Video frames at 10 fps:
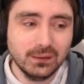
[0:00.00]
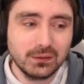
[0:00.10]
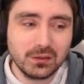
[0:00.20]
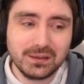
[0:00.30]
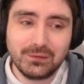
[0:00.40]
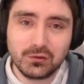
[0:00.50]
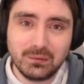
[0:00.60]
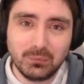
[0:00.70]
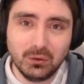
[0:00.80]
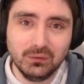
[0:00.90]
Doesn't have
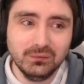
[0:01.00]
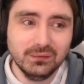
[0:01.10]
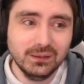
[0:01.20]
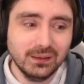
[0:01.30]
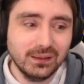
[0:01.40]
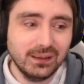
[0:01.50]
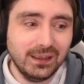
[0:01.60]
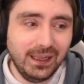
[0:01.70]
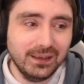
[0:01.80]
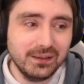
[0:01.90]
strip ball.
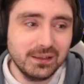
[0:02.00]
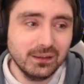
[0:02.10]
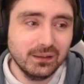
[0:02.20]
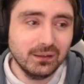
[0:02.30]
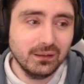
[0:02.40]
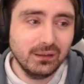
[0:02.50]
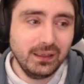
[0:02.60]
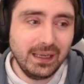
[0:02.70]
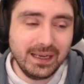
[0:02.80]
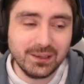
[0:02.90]
And
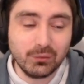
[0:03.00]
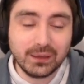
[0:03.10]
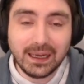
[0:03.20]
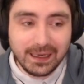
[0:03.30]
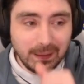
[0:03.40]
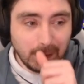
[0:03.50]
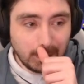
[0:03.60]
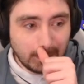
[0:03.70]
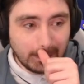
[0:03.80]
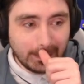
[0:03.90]
yeah, he's okay,
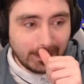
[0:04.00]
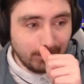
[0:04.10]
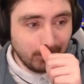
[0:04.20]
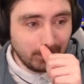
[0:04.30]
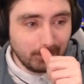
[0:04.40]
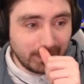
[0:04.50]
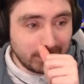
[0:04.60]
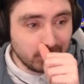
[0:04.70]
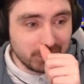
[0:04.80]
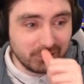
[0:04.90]
but
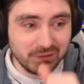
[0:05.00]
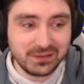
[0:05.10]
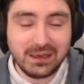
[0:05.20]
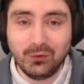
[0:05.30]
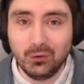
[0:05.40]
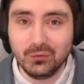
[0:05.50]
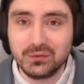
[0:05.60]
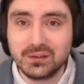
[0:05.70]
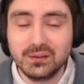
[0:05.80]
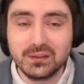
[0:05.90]
he also doesn't have
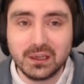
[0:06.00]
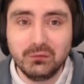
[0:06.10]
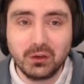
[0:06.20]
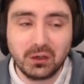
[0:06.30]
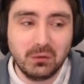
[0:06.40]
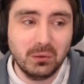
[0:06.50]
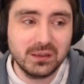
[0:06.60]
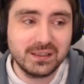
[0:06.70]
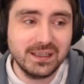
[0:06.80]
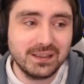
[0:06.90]
horns. So you've got to go and put an
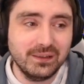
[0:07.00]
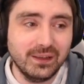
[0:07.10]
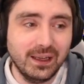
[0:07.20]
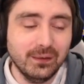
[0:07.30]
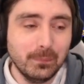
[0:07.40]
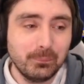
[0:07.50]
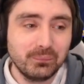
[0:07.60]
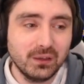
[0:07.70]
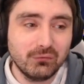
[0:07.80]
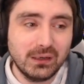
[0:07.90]
assist in there.
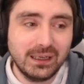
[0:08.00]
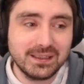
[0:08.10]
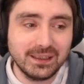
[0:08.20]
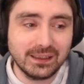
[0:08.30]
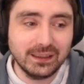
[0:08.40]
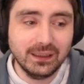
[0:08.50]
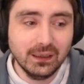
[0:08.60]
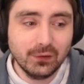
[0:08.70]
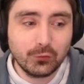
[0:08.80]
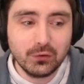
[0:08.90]
And realistically,
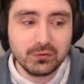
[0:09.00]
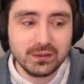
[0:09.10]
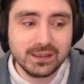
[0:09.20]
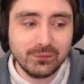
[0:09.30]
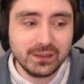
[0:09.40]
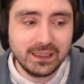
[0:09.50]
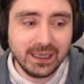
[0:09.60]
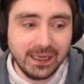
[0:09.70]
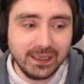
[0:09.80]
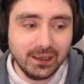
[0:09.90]
for
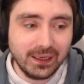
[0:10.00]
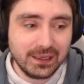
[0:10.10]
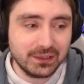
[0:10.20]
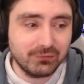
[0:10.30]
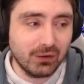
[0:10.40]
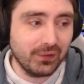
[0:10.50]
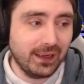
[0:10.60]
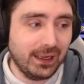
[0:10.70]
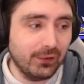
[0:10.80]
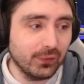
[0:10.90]
170k, I'd actually rather
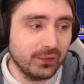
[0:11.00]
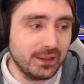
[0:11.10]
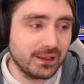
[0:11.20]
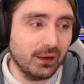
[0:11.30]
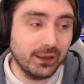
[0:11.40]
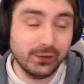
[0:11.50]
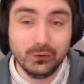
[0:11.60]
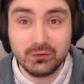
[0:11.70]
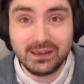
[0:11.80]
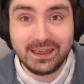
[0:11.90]
have this guy at
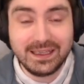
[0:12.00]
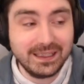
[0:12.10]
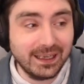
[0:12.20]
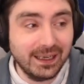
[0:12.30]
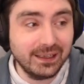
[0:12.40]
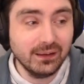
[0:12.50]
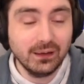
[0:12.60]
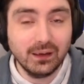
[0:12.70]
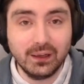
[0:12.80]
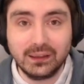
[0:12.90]
180k
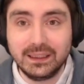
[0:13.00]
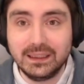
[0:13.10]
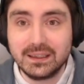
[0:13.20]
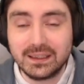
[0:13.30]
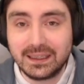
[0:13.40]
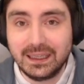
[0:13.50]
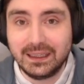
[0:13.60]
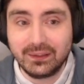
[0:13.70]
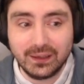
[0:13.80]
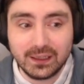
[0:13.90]
and lean into the
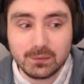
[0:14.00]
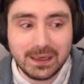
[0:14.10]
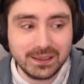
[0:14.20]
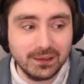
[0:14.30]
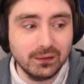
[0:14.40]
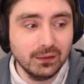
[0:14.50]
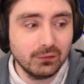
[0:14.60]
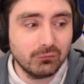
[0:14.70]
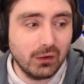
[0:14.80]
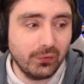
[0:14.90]
killing things meta
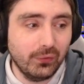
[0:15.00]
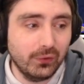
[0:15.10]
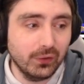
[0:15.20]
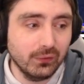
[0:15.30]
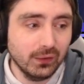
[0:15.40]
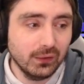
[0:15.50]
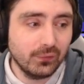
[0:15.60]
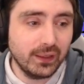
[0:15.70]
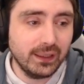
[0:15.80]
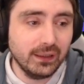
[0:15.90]
rather than
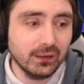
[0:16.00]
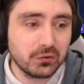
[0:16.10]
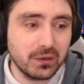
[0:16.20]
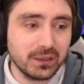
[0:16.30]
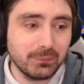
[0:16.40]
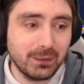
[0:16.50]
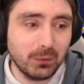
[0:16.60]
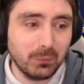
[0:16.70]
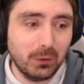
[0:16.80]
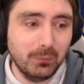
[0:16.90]
the trying to play
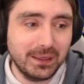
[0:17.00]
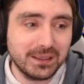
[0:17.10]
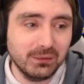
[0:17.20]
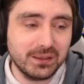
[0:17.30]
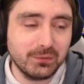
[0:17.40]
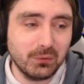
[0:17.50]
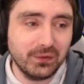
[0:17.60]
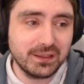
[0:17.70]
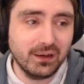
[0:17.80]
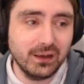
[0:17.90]
Blood Bowl meta, which is what
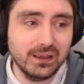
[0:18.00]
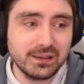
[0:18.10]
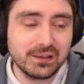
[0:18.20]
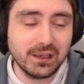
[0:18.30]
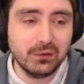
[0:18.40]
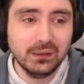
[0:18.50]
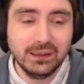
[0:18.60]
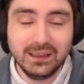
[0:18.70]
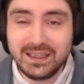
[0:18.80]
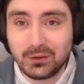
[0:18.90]
this guy is. So
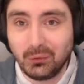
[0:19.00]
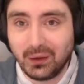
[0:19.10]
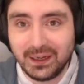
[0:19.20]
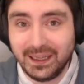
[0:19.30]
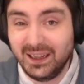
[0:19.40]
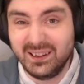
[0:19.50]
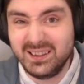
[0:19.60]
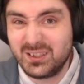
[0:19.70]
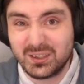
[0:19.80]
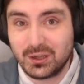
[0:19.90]
he's a cool idea.
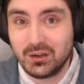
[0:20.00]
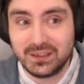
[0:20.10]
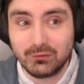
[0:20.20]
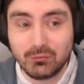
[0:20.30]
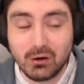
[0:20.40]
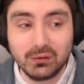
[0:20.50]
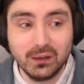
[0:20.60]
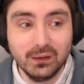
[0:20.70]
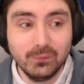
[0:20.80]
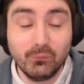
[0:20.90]
He's just costed wrong
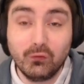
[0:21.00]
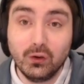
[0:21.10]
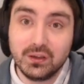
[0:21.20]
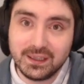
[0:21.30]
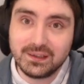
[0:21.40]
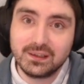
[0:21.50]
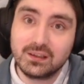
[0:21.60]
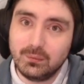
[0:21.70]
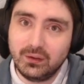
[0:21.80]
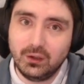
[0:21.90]
versus
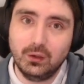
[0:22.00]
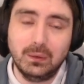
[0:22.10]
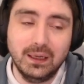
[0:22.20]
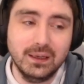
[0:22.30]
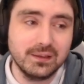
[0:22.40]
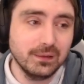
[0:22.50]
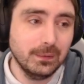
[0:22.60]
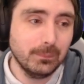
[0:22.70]
some of the other players.